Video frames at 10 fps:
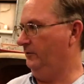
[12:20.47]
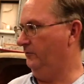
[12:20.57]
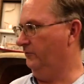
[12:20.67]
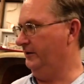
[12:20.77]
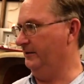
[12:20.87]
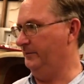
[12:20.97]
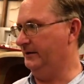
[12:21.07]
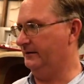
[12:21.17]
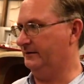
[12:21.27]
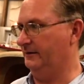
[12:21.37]
One of the
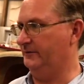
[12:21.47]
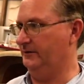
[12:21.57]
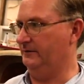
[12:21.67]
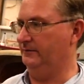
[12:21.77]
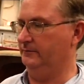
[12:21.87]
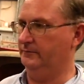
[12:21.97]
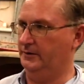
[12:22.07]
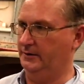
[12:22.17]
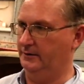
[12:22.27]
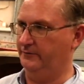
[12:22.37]
biggest safety
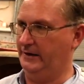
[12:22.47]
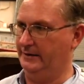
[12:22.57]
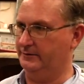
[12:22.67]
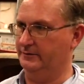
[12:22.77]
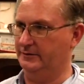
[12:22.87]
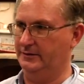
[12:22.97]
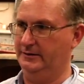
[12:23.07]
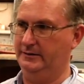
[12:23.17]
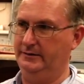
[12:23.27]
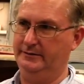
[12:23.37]
uh, factors on
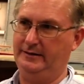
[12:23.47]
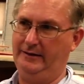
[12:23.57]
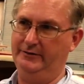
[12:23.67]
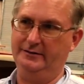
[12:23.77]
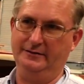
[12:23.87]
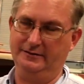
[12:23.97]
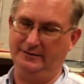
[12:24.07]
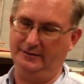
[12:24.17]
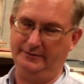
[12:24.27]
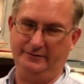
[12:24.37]
it is having six
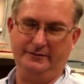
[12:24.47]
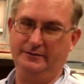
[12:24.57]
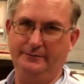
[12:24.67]
cylinders.